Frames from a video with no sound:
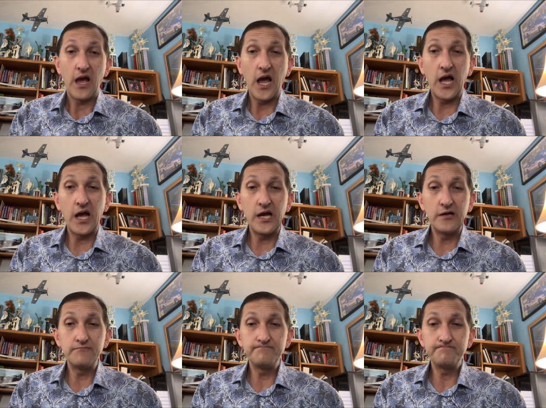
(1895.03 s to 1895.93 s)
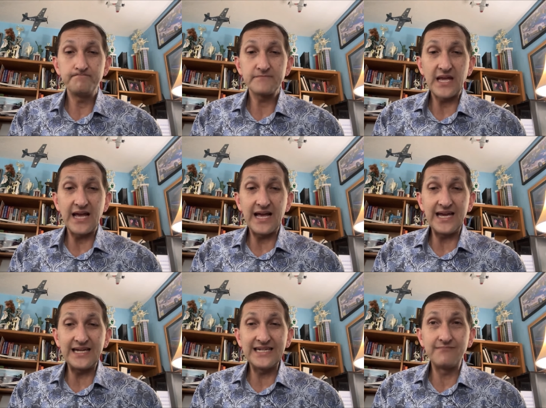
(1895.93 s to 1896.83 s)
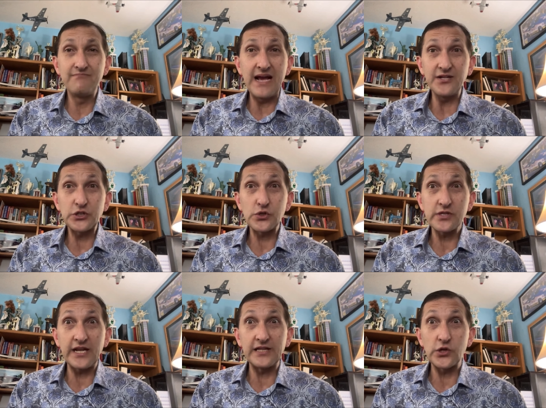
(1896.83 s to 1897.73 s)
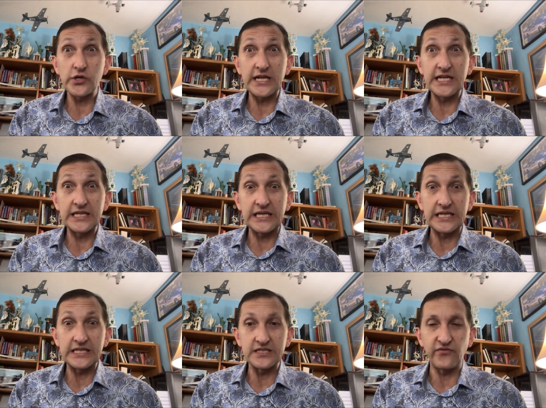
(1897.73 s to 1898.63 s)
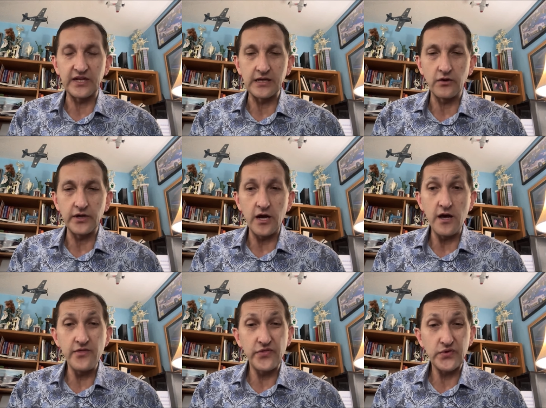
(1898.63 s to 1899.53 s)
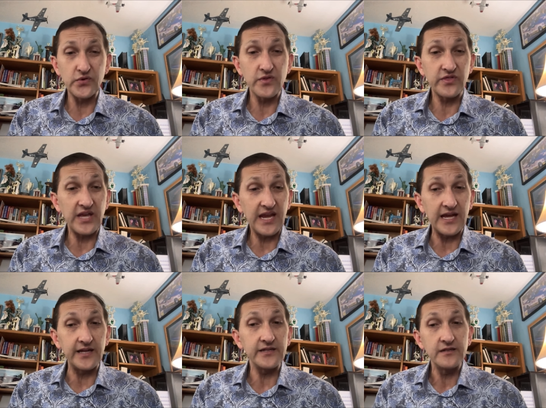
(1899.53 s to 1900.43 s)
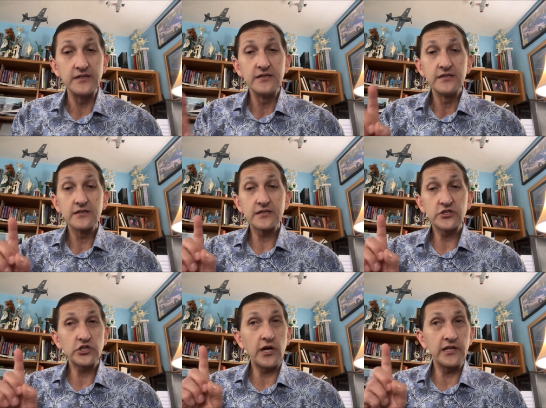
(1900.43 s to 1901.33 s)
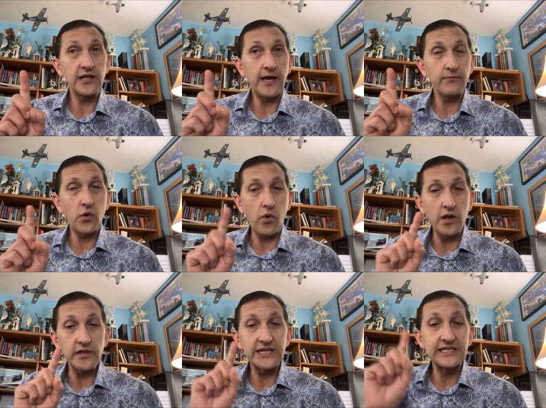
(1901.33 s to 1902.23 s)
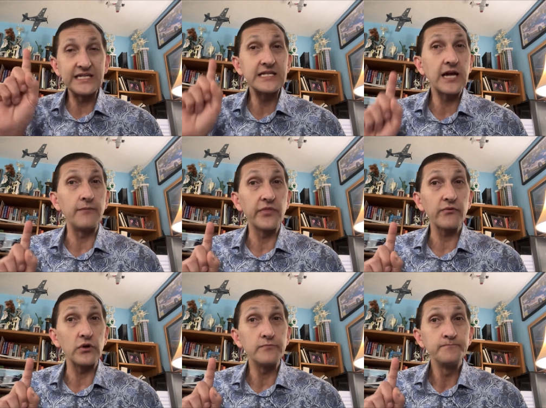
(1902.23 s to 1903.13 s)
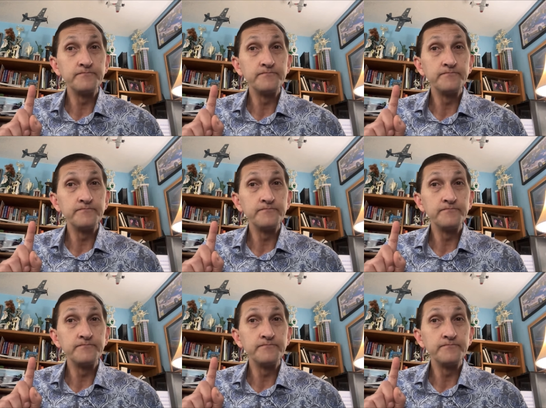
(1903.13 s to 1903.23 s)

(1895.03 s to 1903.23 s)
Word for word: um, I'm not sure that I learned anything in this video other than the John Lobb quality did come through